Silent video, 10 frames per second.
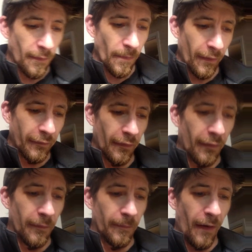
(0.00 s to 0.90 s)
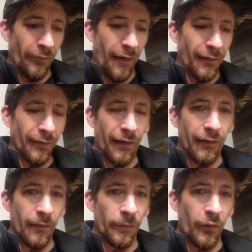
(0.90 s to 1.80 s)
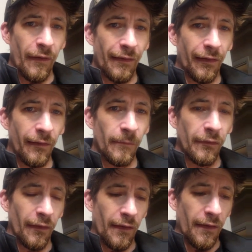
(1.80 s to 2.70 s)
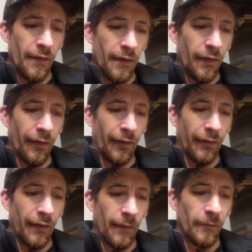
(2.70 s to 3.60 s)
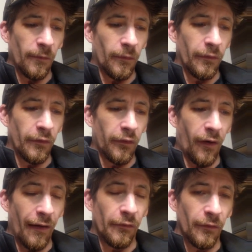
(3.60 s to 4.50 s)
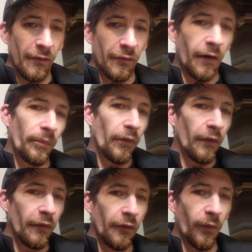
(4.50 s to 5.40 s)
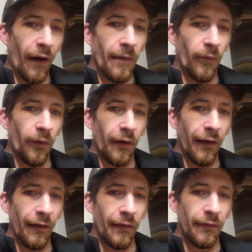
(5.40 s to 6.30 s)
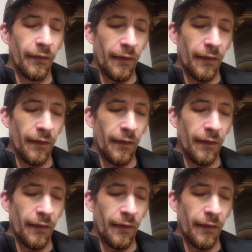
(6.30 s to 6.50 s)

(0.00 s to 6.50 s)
But I've had it lined up 3 times, and it keeps wanting to gradually start pulling to the right more again.